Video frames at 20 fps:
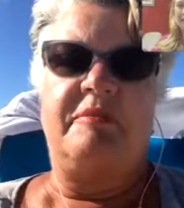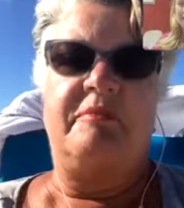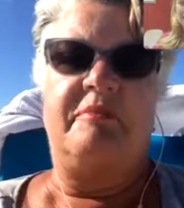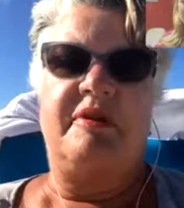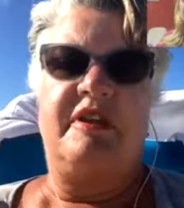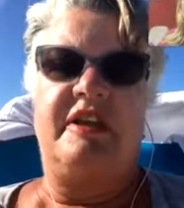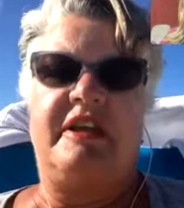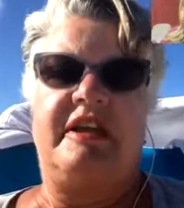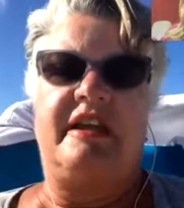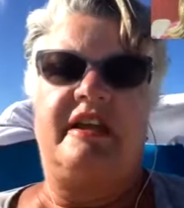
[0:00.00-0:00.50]

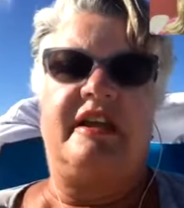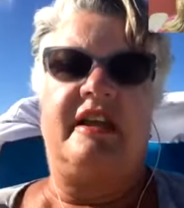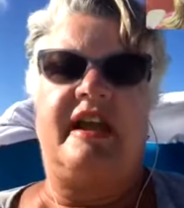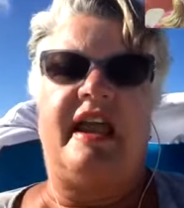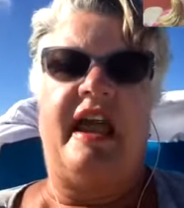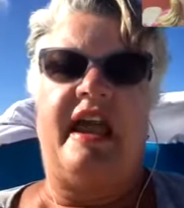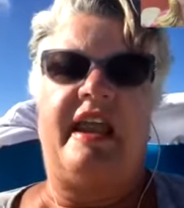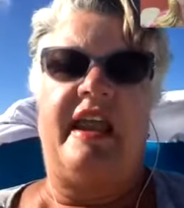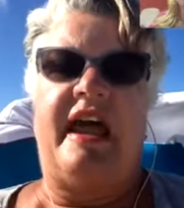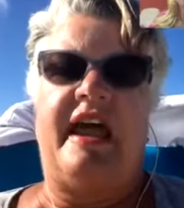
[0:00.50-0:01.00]
being.
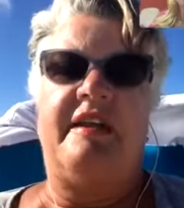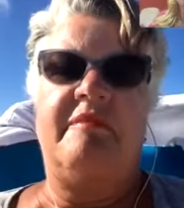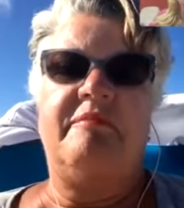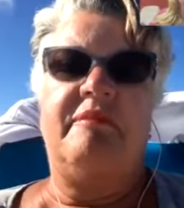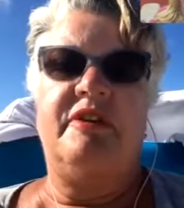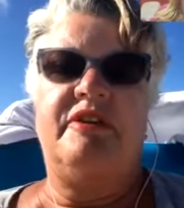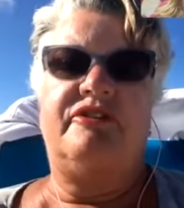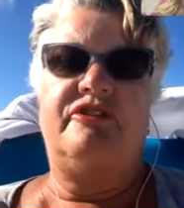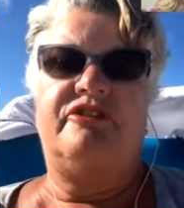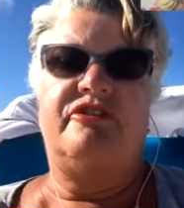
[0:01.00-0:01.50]
And I
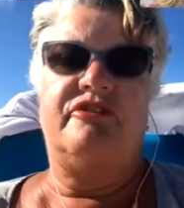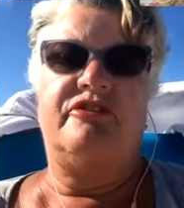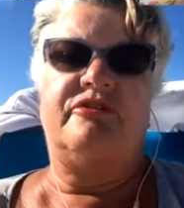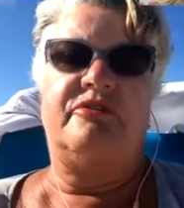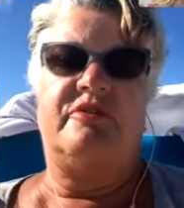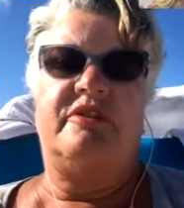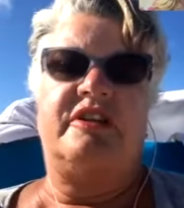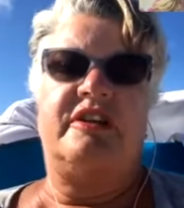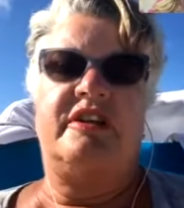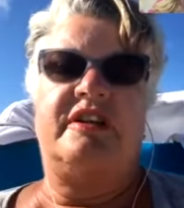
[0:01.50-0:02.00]
miss you,
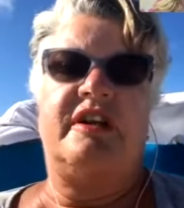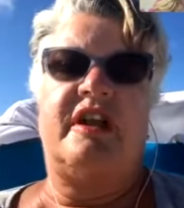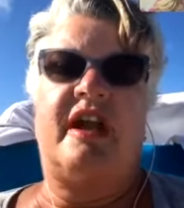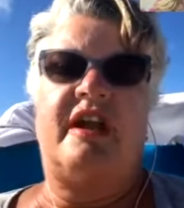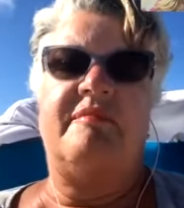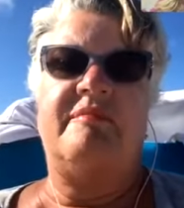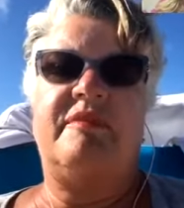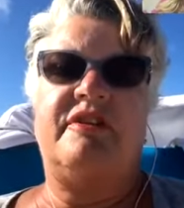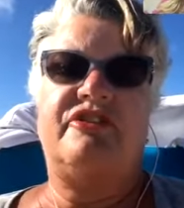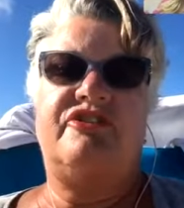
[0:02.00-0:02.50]
sweetie. I
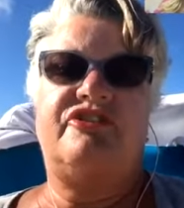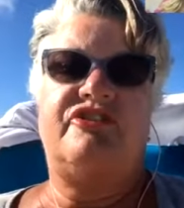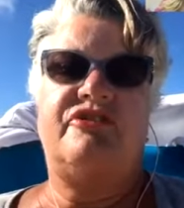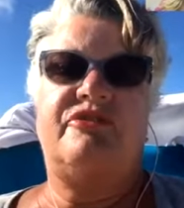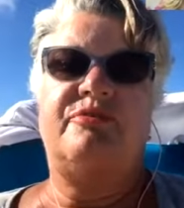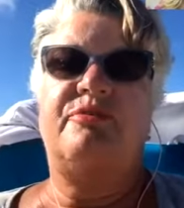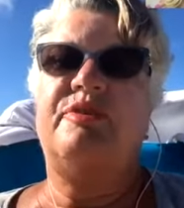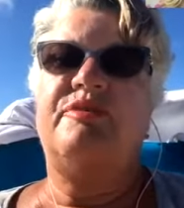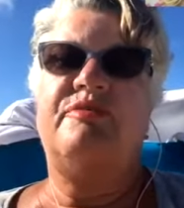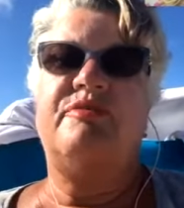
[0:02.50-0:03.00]
miss you.
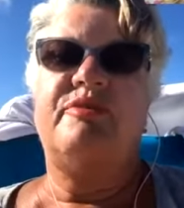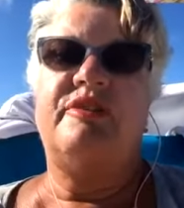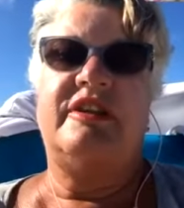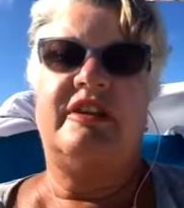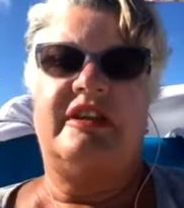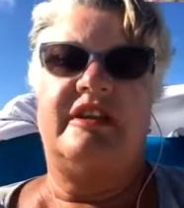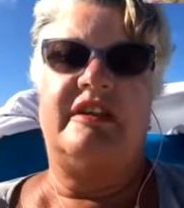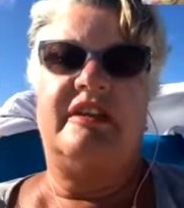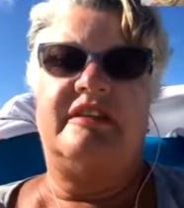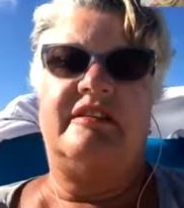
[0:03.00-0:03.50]
We
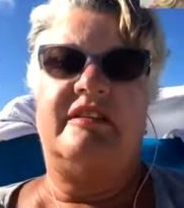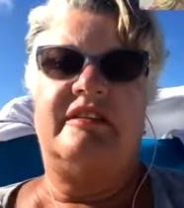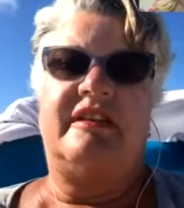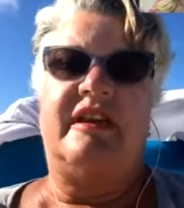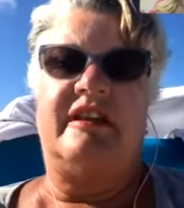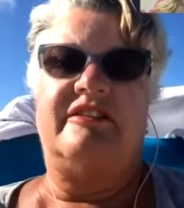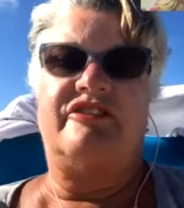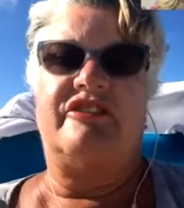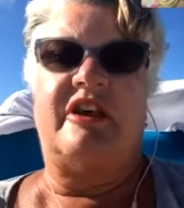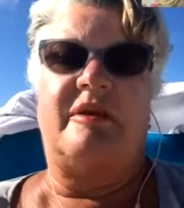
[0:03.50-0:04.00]
really need to
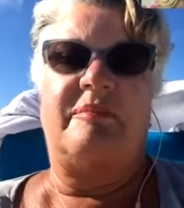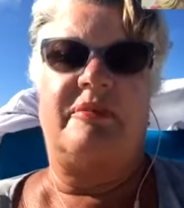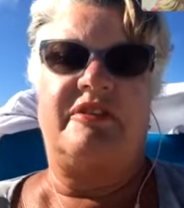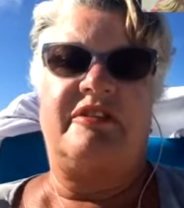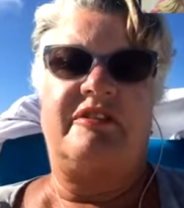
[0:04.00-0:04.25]
catch up.